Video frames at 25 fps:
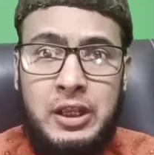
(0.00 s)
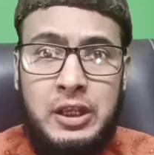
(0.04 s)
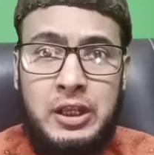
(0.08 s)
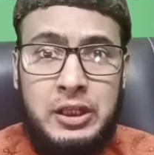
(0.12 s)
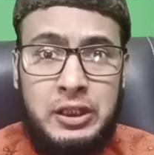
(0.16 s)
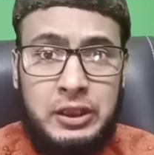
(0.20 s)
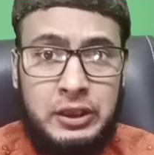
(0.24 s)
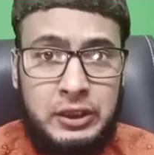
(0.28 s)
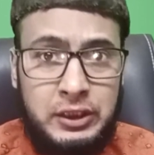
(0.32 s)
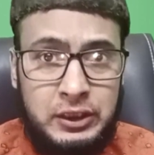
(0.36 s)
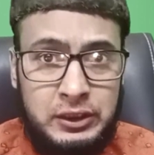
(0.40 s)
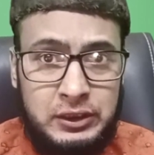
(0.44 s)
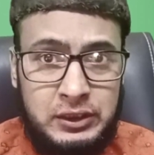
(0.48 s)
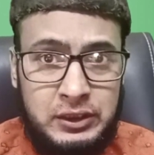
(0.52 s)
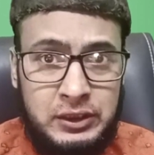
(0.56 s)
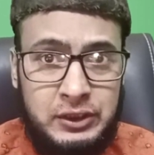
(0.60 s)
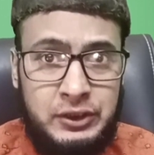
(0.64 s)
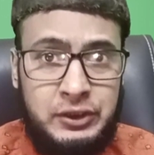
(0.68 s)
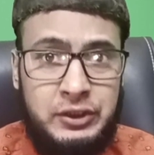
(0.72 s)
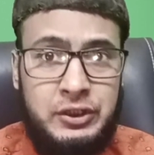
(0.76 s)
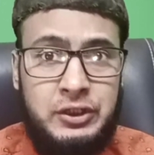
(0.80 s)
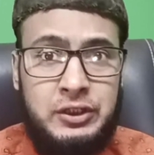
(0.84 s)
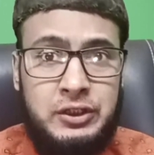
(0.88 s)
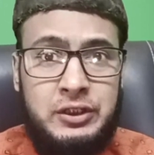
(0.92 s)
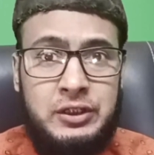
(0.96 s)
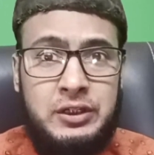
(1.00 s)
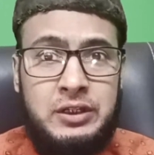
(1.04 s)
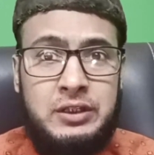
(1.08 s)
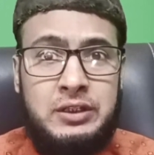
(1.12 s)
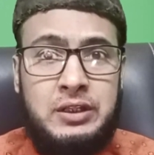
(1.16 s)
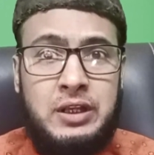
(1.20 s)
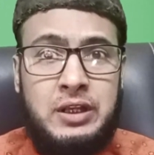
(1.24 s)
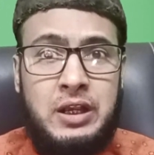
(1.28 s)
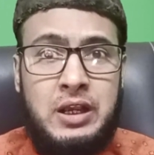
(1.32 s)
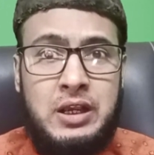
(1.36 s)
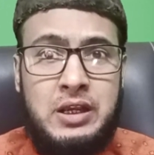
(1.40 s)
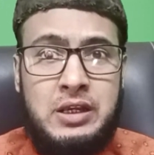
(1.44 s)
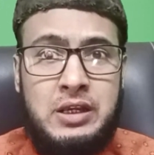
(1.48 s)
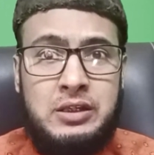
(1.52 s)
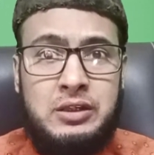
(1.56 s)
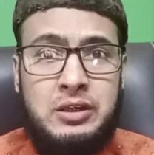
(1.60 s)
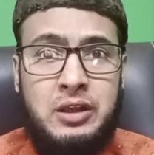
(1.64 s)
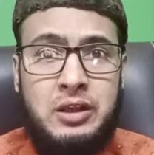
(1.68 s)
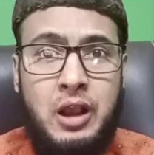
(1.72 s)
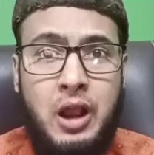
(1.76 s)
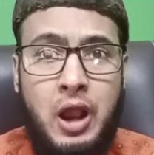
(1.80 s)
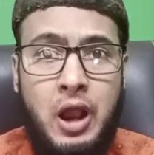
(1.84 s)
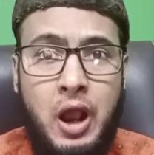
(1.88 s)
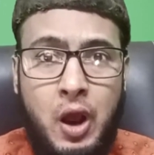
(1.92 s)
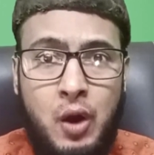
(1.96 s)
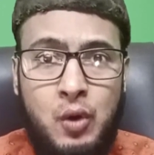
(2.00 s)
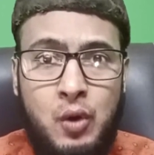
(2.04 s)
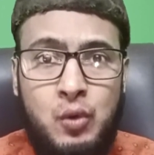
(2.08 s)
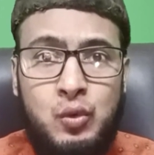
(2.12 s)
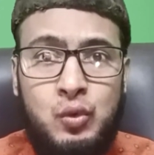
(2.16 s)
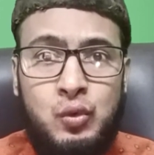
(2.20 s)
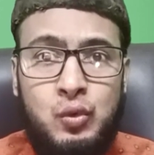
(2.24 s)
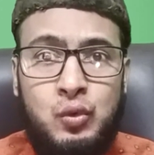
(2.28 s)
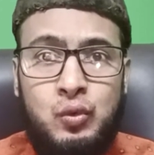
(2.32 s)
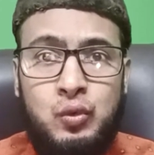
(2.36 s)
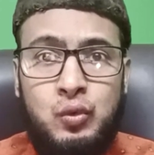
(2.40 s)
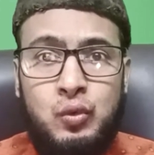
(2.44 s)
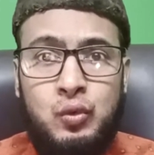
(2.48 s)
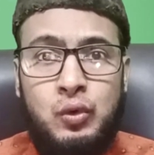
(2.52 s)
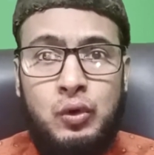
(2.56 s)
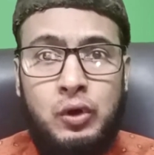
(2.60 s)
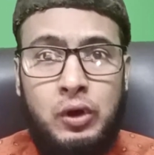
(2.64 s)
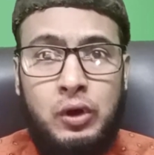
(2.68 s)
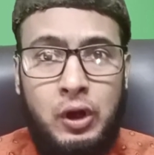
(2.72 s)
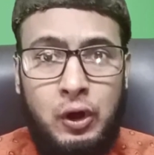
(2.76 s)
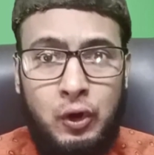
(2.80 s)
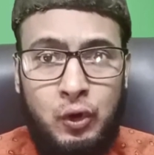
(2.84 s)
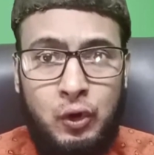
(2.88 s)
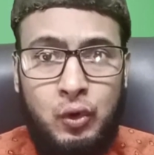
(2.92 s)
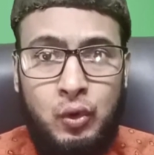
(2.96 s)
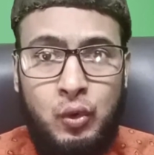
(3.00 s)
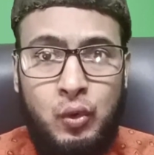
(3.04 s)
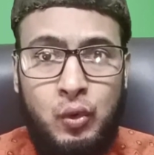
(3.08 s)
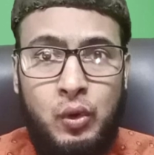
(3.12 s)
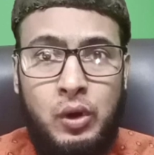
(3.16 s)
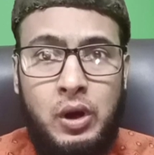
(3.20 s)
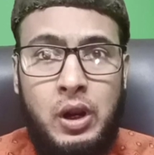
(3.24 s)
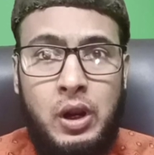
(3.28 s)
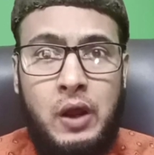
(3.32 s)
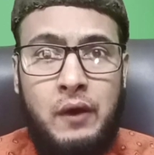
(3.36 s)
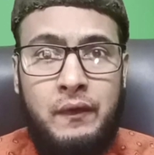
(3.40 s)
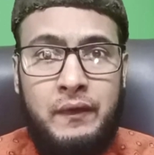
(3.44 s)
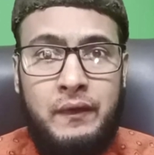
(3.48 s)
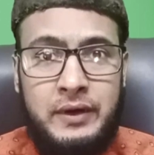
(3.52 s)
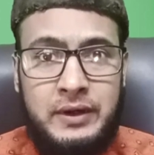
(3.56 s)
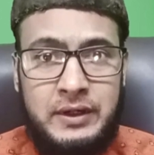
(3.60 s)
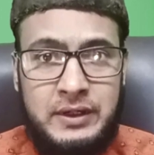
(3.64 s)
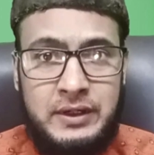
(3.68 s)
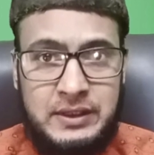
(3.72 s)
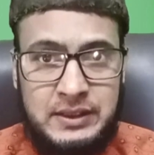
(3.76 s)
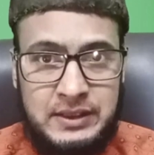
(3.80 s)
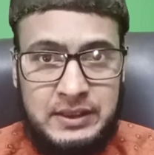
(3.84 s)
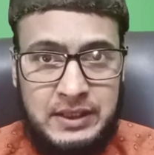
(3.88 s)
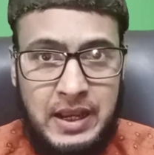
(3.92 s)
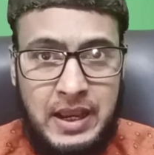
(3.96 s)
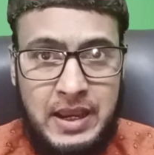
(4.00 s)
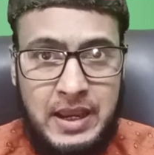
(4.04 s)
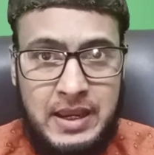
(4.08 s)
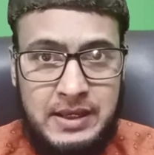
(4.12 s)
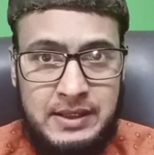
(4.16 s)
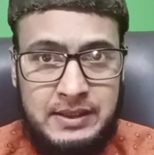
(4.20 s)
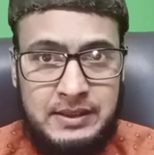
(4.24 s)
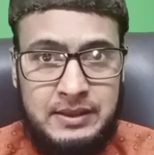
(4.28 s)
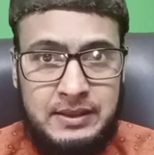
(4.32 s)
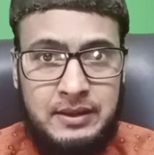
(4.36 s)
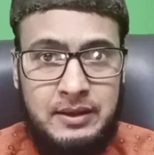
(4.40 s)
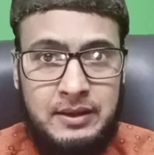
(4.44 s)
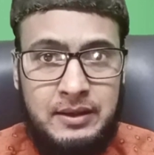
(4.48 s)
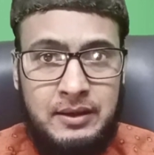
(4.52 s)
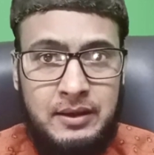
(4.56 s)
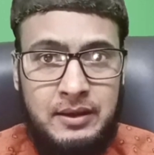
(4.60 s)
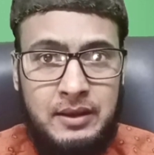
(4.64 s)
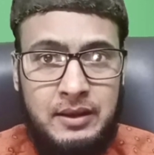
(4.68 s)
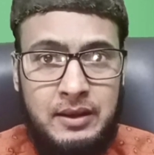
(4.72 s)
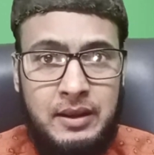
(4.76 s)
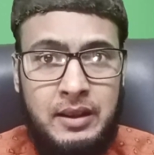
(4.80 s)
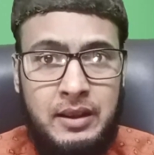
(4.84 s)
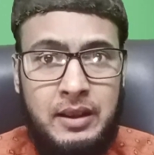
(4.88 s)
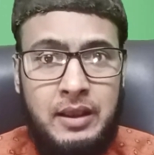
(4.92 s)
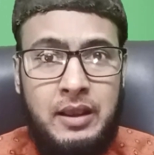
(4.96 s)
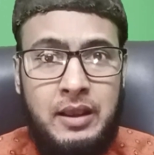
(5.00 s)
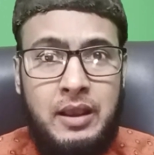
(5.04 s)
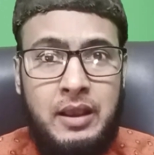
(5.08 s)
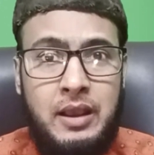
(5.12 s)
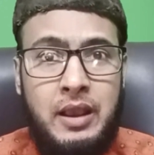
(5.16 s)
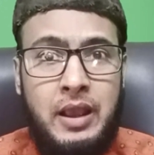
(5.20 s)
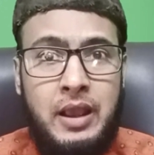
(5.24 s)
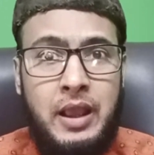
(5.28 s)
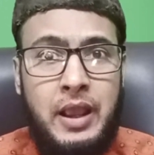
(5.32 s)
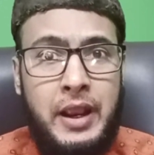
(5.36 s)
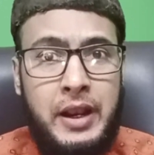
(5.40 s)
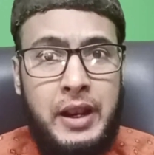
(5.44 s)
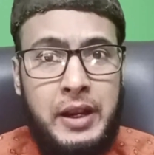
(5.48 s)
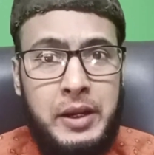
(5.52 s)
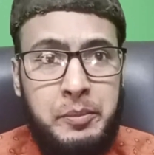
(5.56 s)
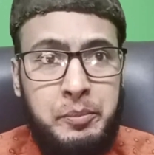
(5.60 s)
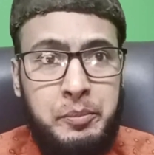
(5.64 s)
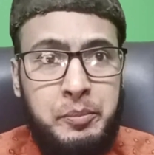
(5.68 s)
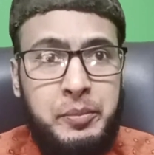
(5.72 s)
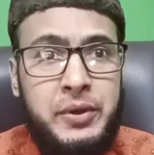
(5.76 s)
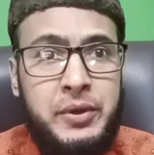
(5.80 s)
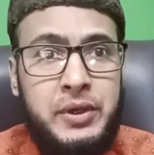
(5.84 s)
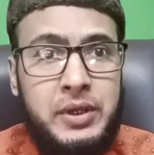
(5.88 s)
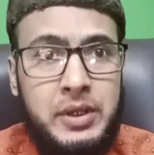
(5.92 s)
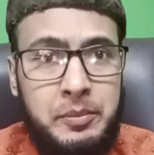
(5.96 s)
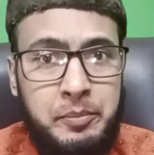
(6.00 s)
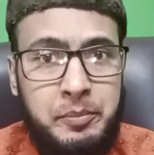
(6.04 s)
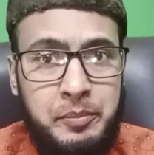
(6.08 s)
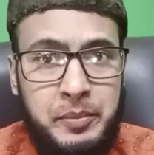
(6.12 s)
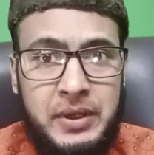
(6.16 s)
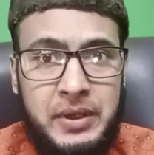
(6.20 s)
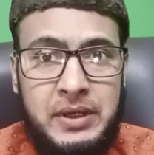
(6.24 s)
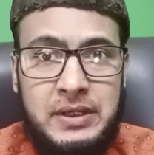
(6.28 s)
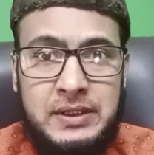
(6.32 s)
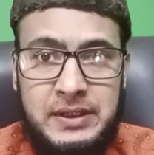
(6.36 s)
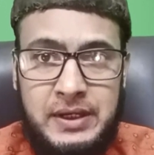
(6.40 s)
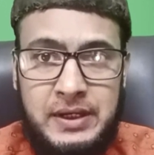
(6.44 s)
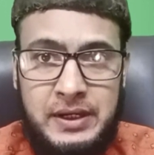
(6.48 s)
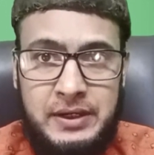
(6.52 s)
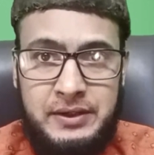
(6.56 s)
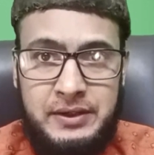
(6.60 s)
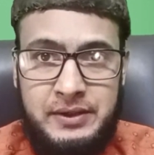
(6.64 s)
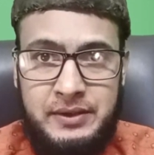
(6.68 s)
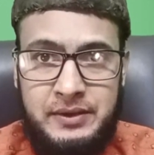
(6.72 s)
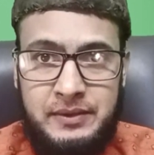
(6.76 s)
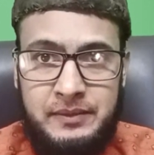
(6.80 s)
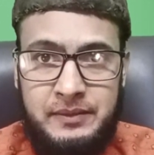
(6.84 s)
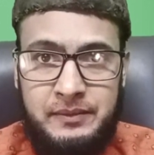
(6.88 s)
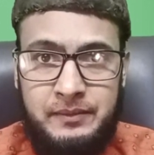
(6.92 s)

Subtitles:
This teaches us how to control our desires and be patient.